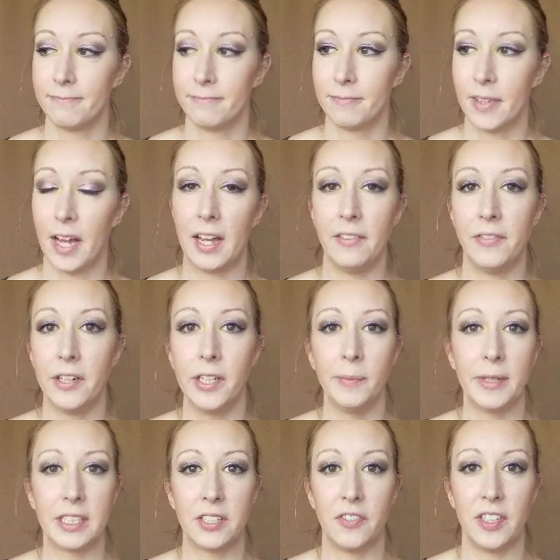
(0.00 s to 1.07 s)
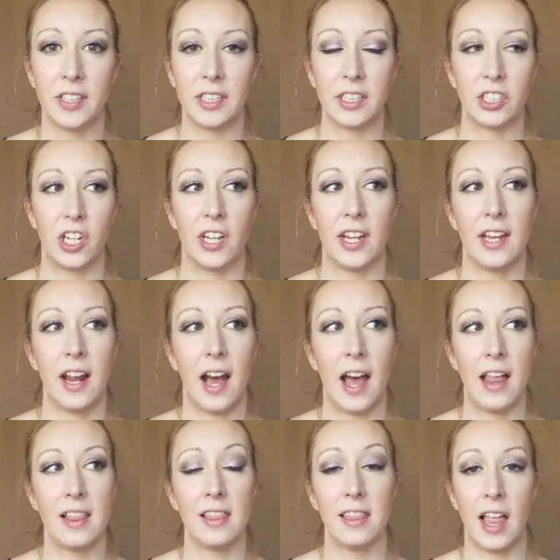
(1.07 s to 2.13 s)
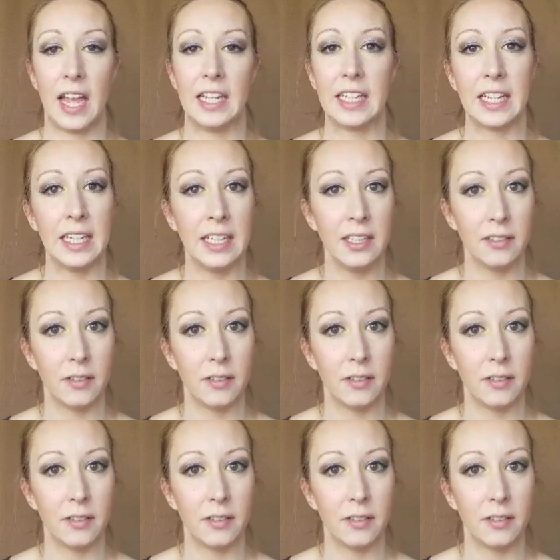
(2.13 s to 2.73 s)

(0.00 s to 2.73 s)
I have very mixed feelings on it. I like it.